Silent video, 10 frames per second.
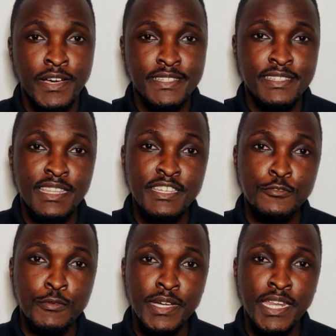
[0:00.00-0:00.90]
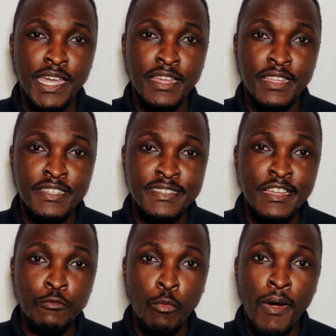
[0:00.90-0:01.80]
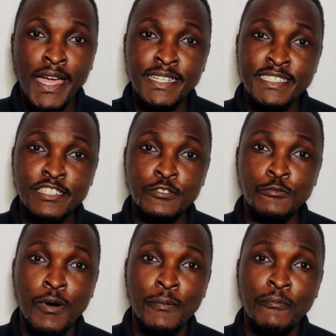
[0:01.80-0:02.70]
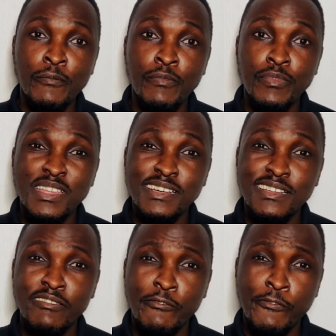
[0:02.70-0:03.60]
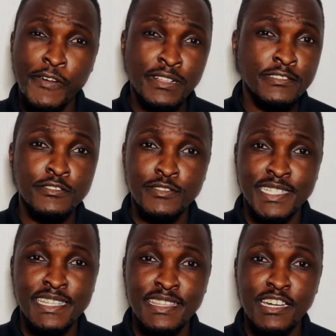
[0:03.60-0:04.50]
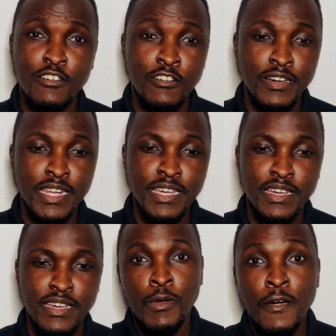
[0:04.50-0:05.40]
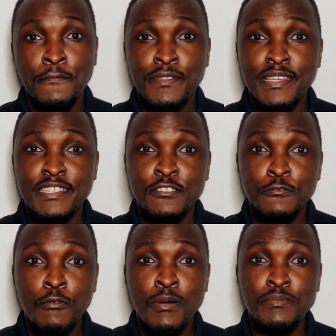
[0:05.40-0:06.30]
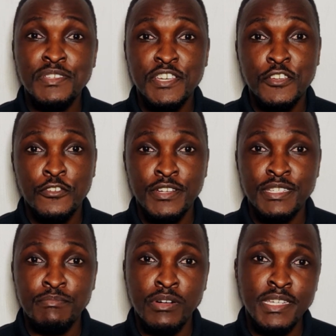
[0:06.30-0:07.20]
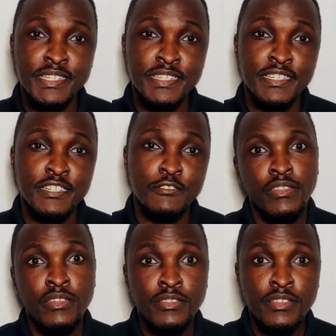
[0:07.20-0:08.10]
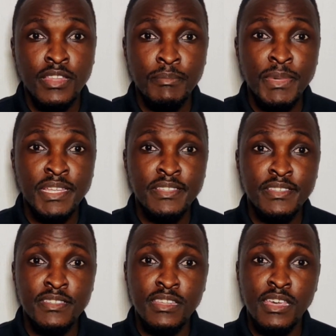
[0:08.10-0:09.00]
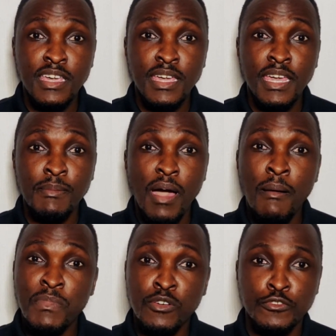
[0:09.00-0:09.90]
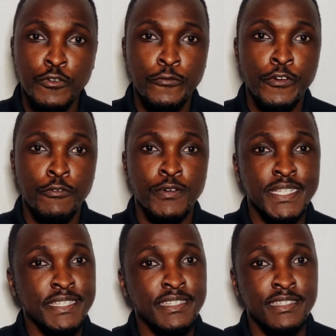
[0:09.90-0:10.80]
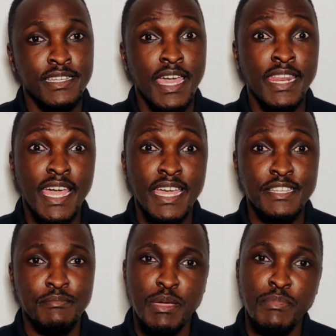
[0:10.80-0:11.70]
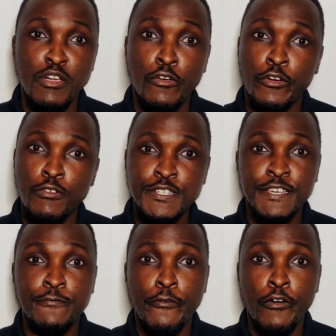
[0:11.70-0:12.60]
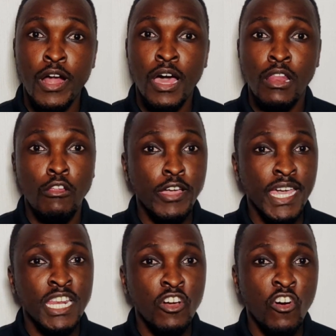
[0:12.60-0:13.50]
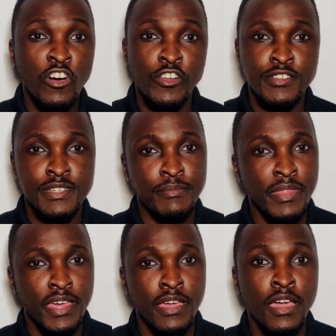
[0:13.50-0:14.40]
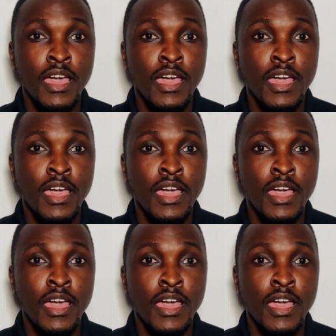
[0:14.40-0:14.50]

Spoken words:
First, let's quickly understand why Telegram fails to send the code. We have the Telegram security policy. This limits the amount of requests in case maybe you're requesting for a login code or something.